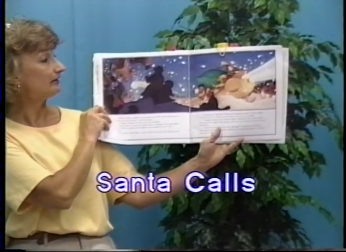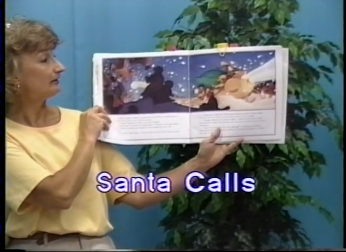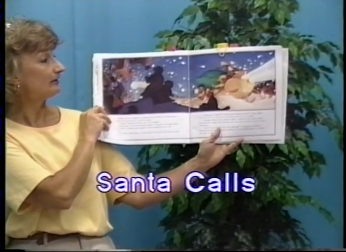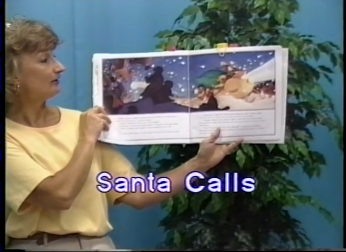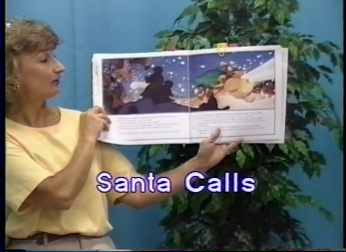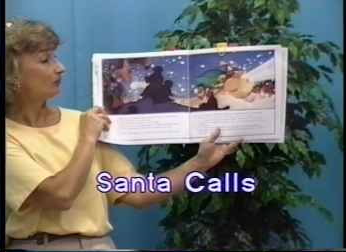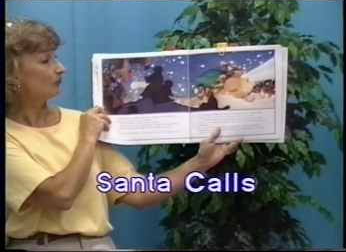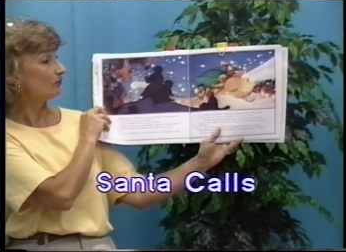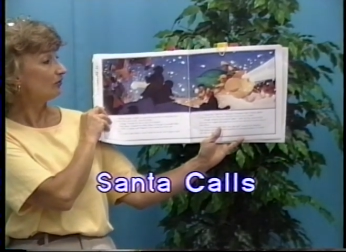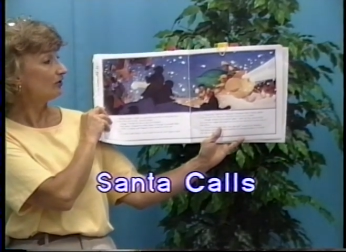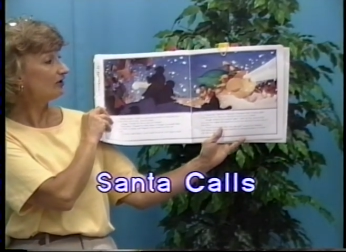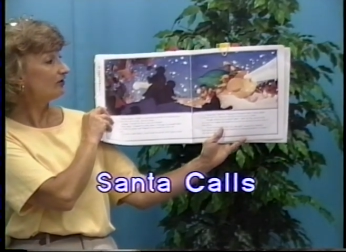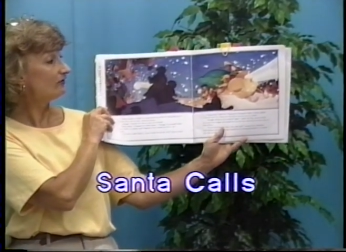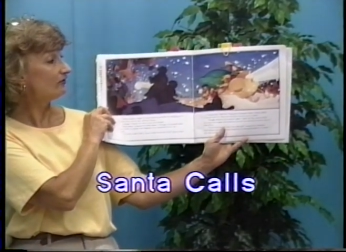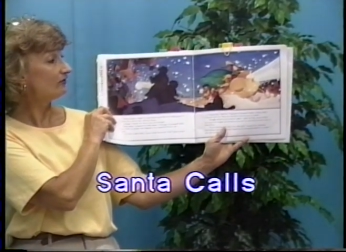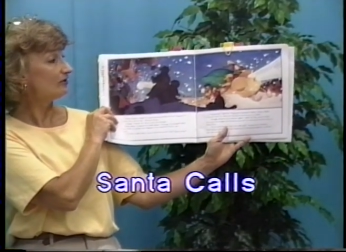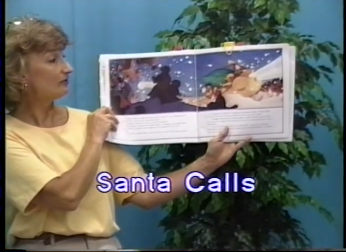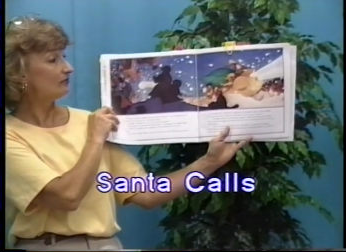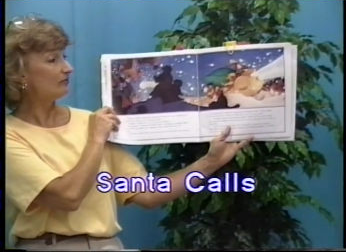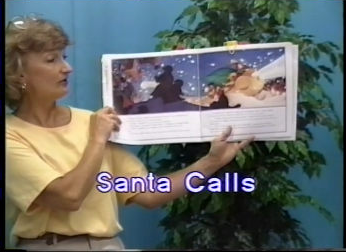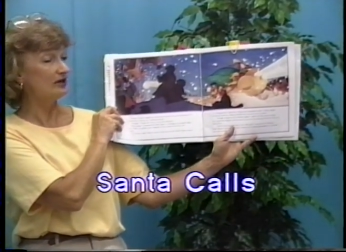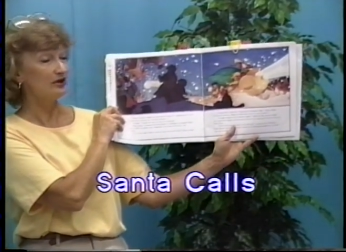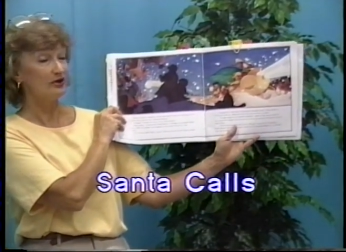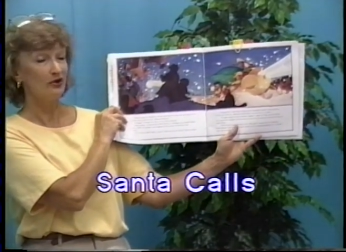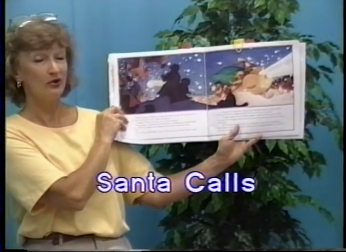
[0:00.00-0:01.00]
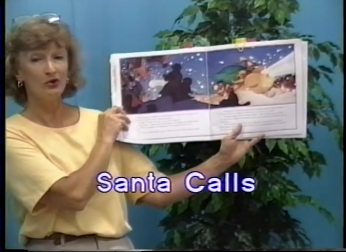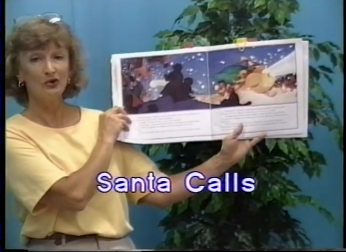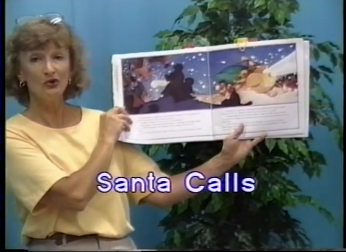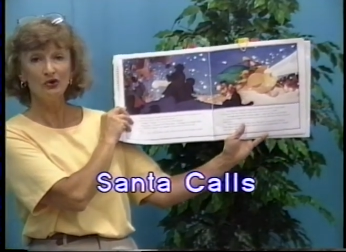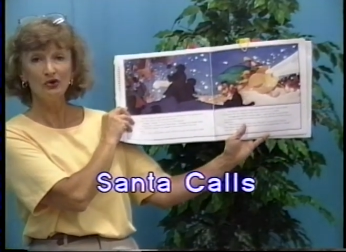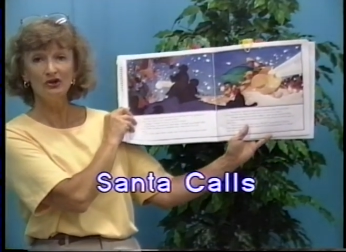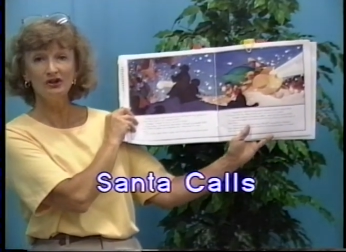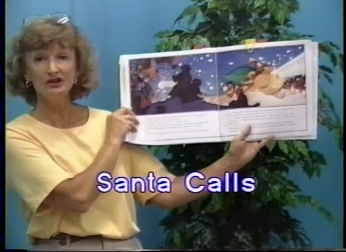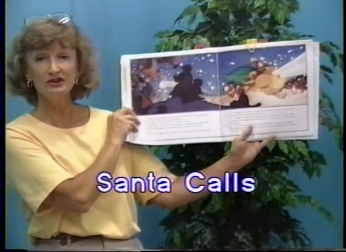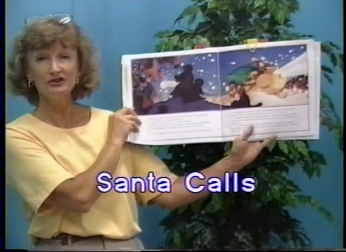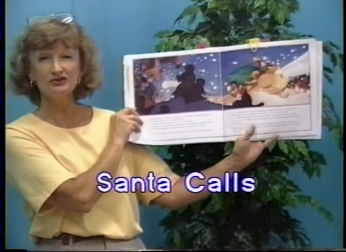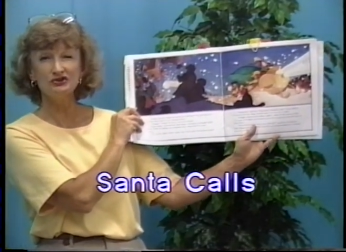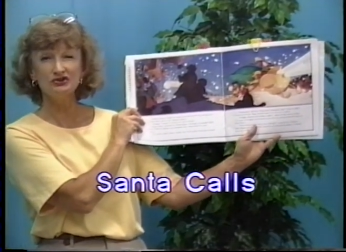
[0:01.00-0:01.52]
get rid of them by
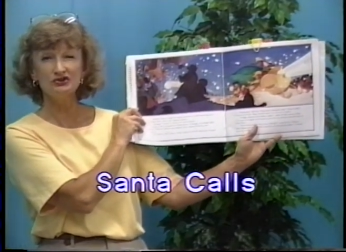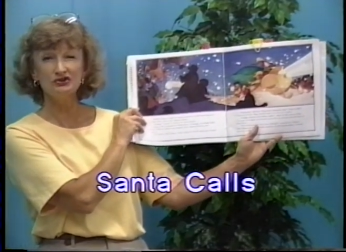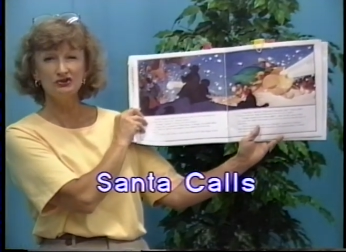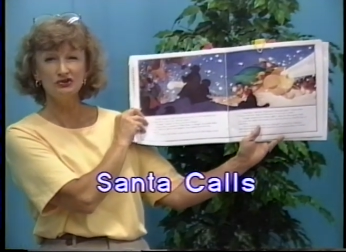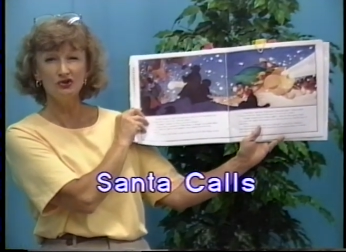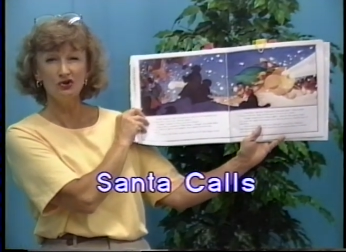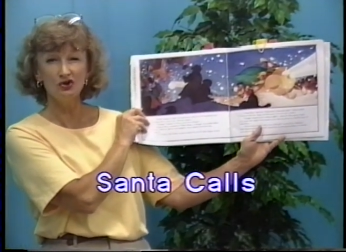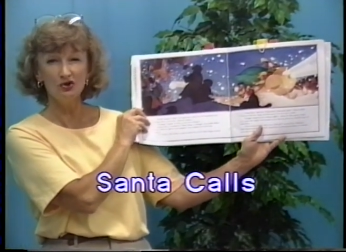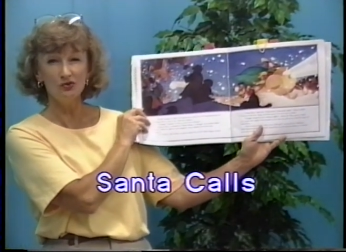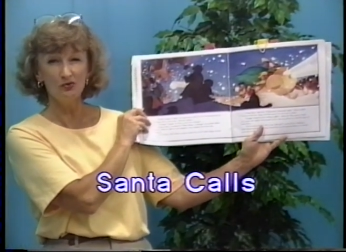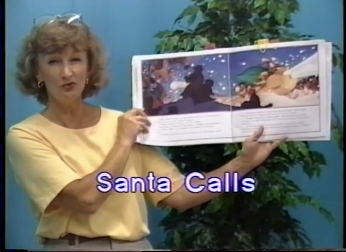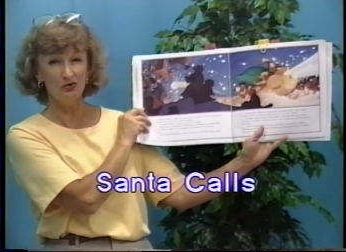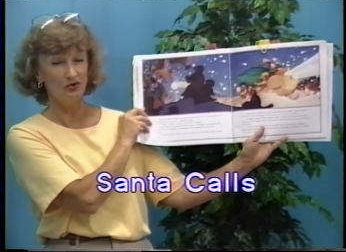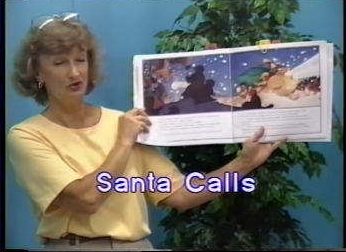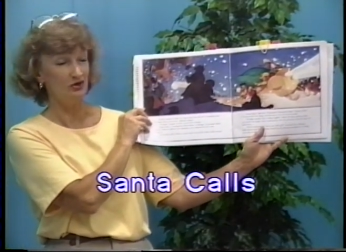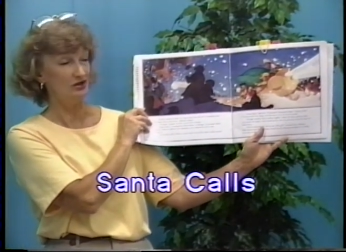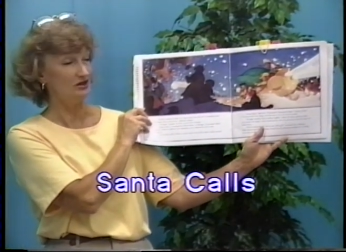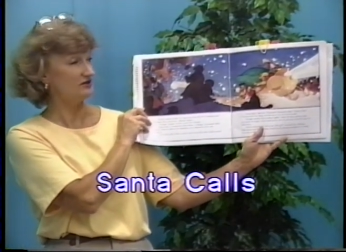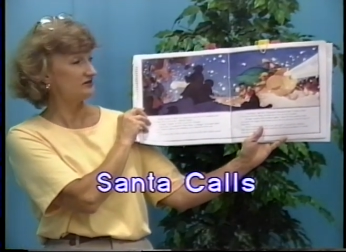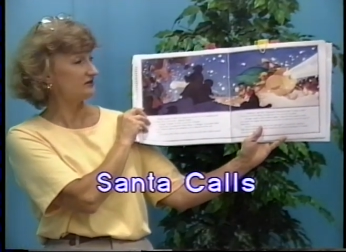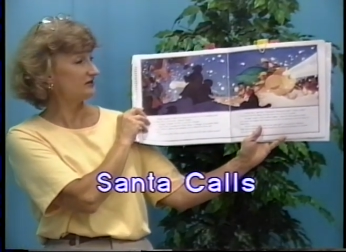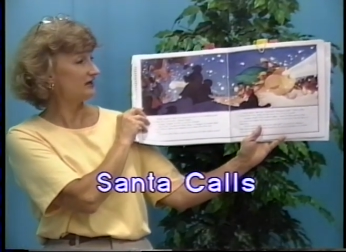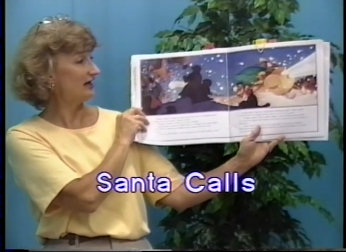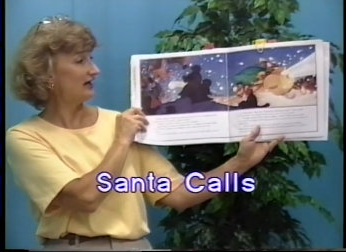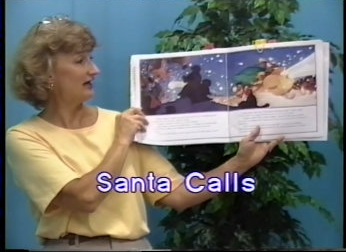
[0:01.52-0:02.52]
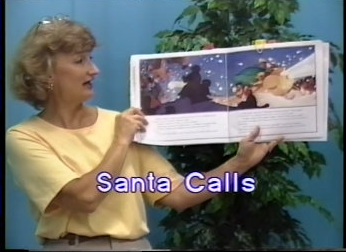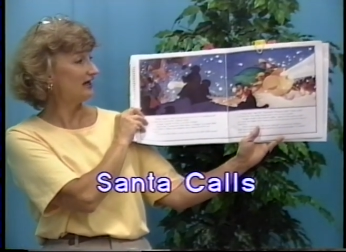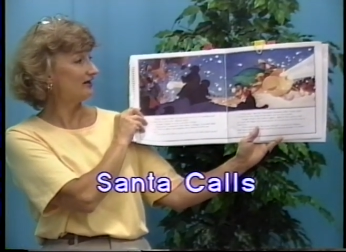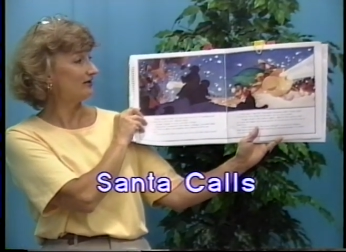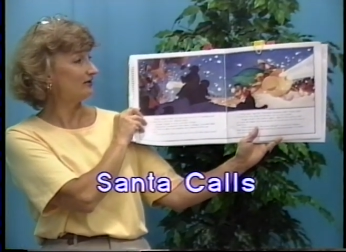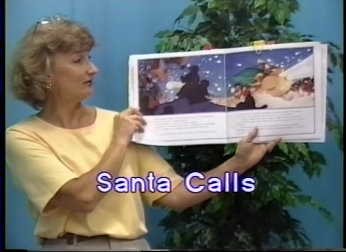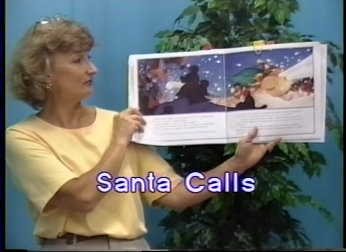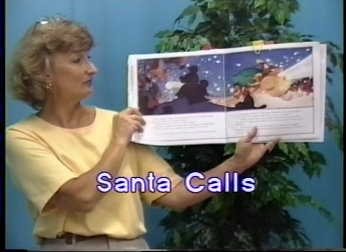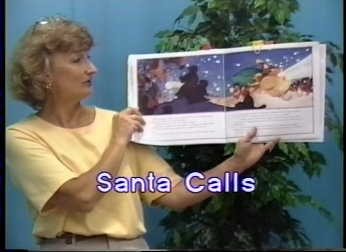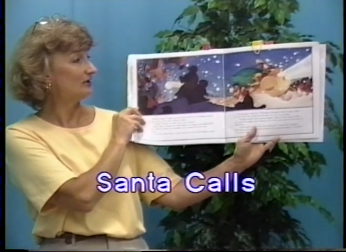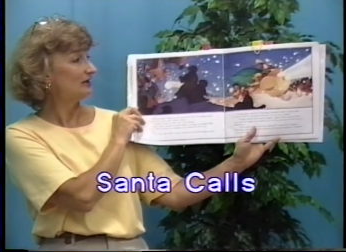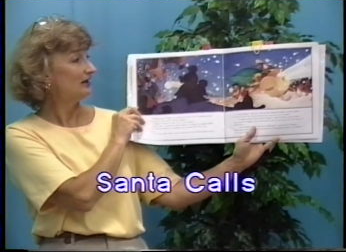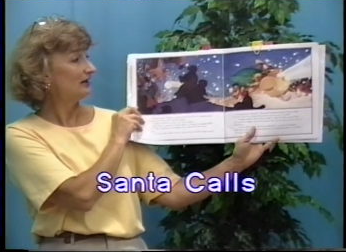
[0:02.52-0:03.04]
hurling snowballs at them.